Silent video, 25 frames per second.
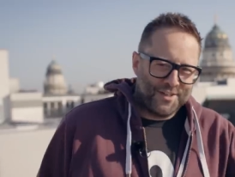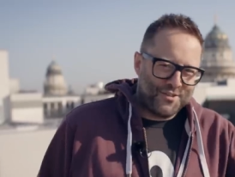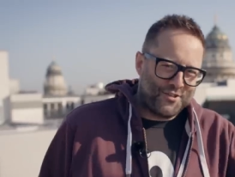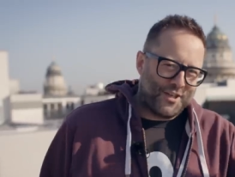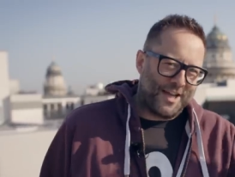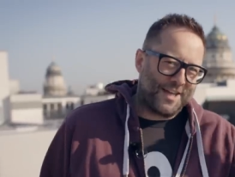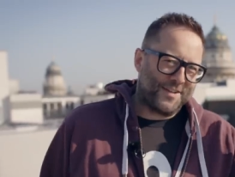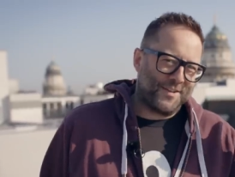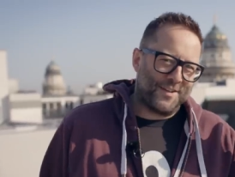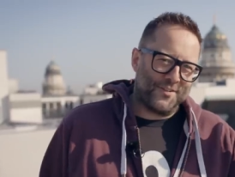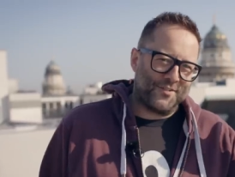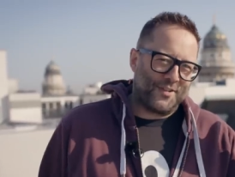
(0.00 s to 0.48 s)

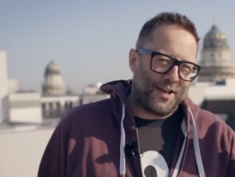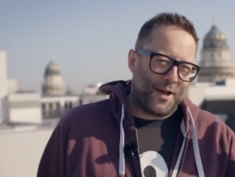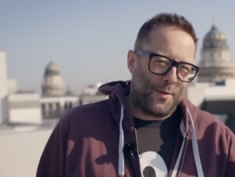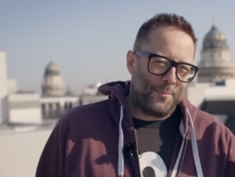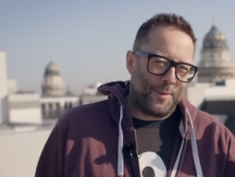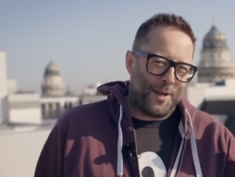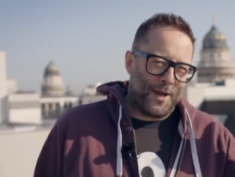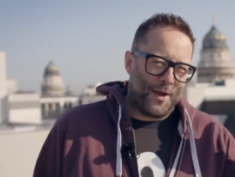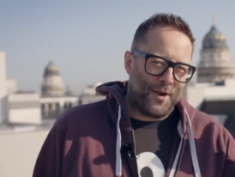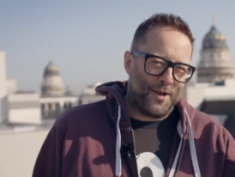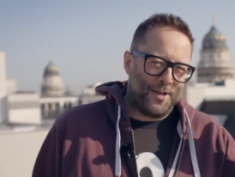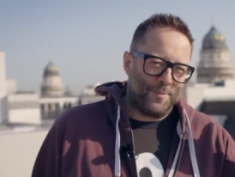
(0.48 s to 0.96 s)
check this out
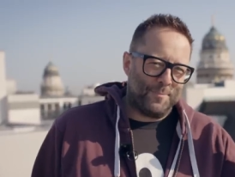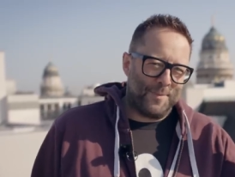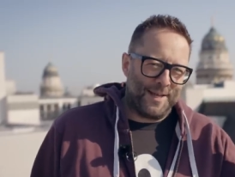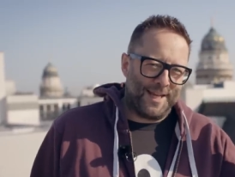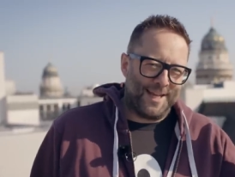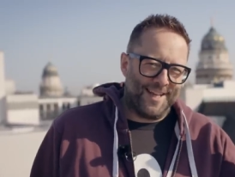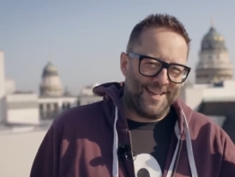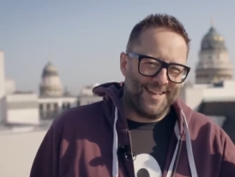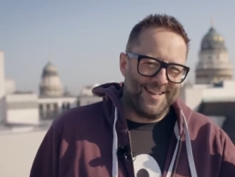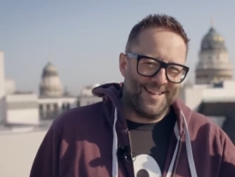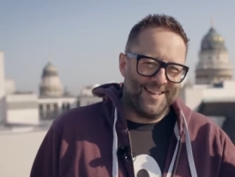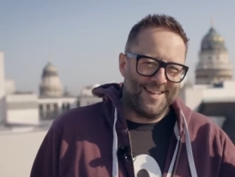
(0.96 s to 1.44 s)
behind
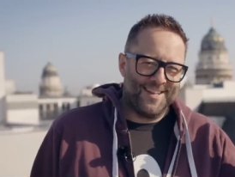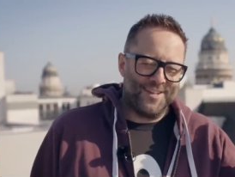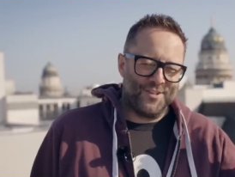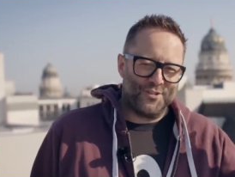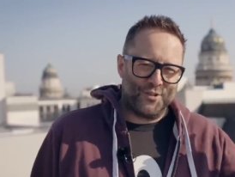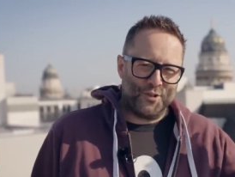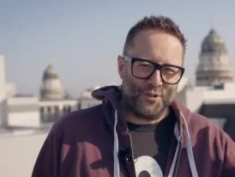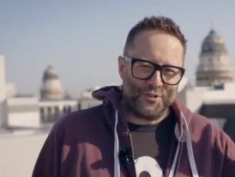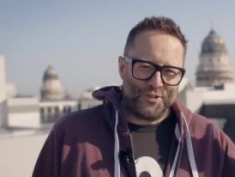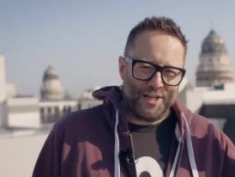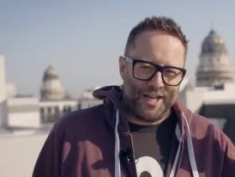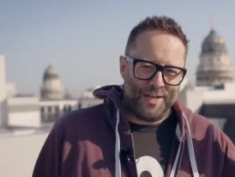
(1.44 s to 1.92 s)
me,
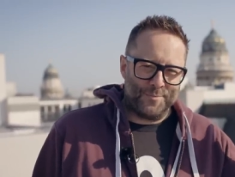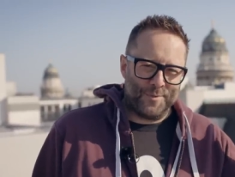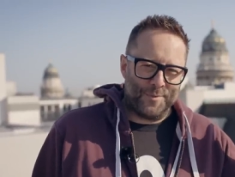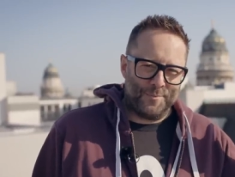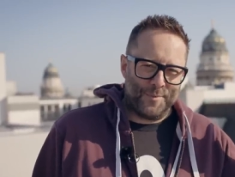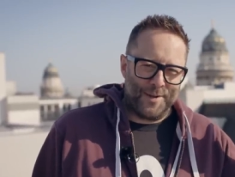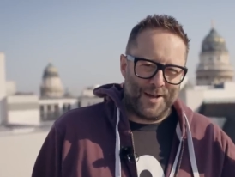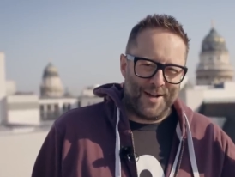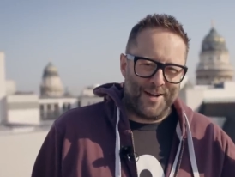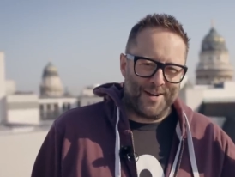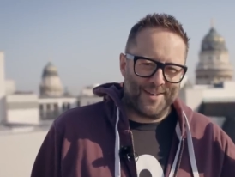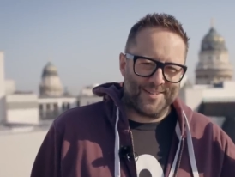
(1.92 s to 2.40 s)

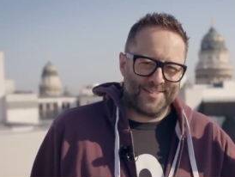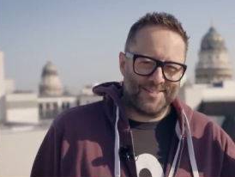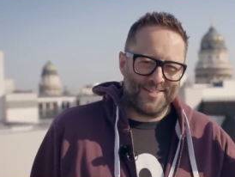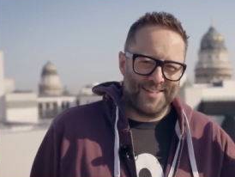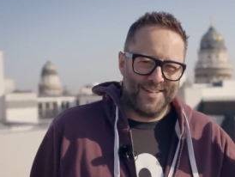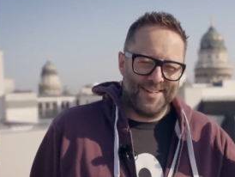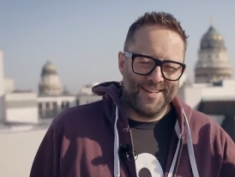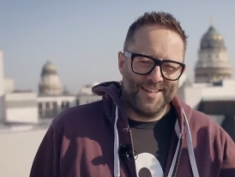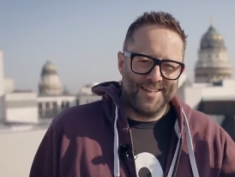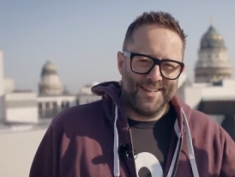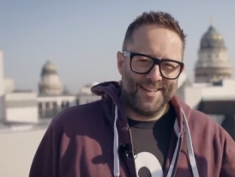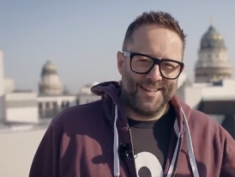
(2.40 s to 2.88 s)
gendarmen
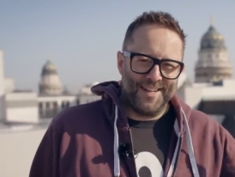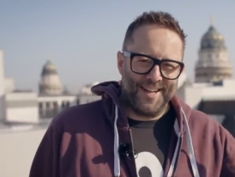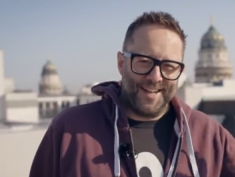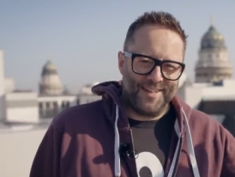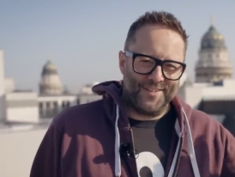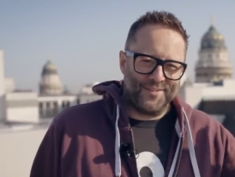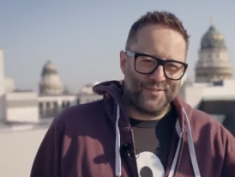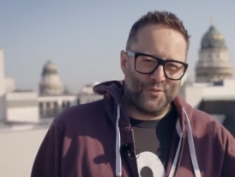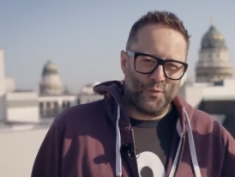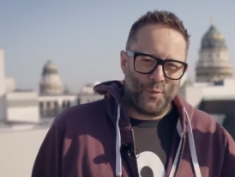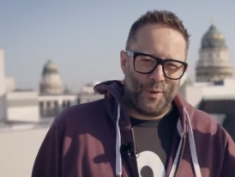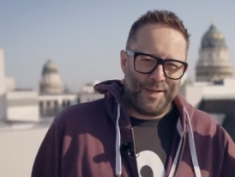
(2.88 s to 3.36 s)
marked.
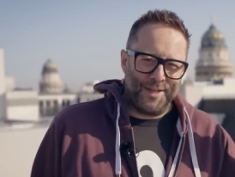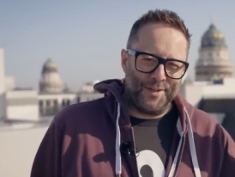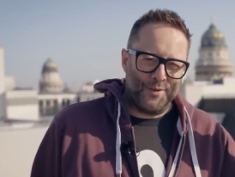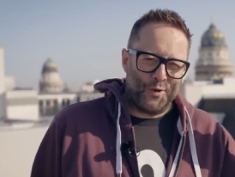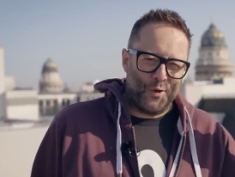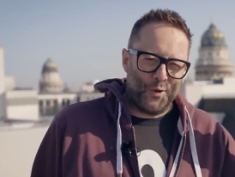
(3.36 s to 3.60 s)
It's twin